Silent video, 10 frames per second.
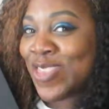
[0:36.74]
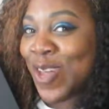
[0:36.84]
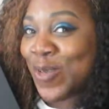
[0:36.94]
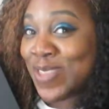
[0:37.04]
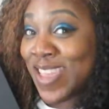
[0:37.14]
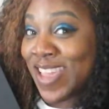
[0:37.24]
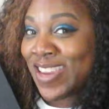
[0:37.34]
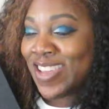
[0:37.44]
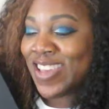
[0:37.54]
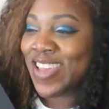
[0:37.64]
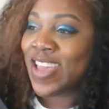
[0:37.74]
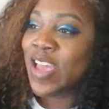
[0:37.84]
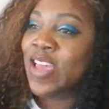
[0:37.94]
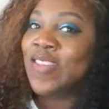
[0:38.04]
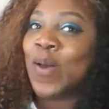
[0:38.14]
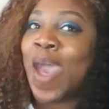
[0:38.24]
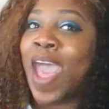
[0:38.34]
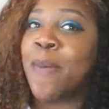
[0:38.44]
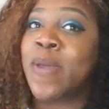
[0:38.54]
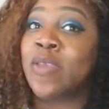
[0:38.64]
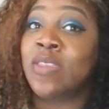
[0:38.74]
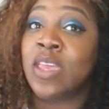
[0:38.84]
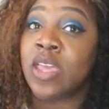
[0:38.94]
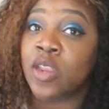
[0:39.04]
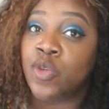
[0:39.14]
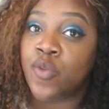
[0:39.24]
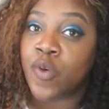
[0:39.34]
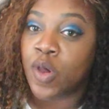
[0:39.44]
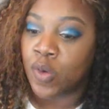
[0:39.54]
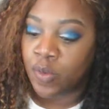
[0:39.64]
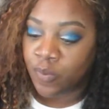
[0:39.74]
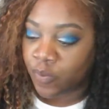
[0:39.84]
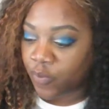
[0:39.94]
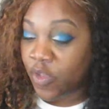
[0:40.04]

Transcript: Note 10. So I have been needing a new phone